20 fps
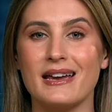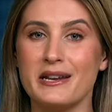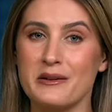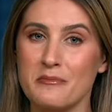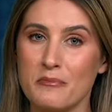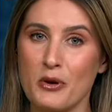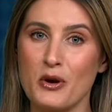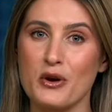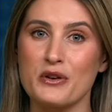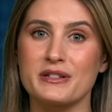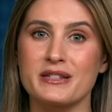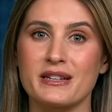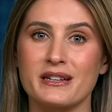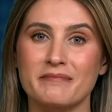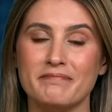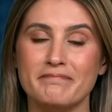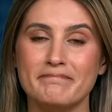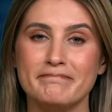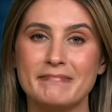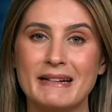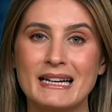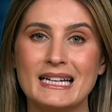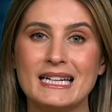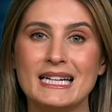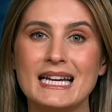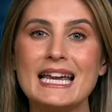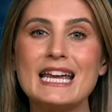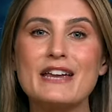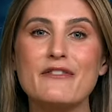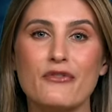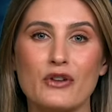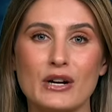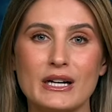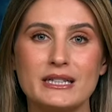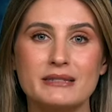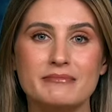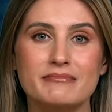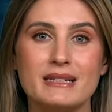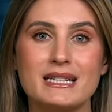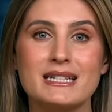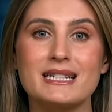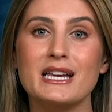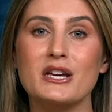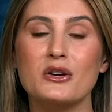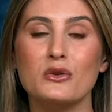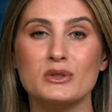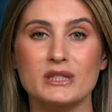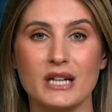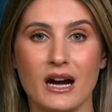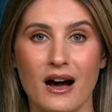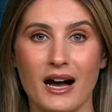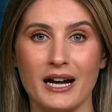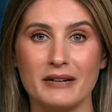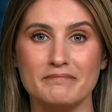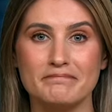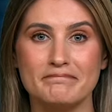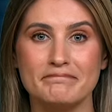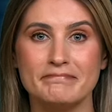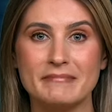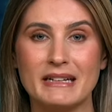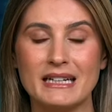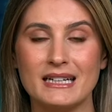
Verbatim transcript: in person every single time.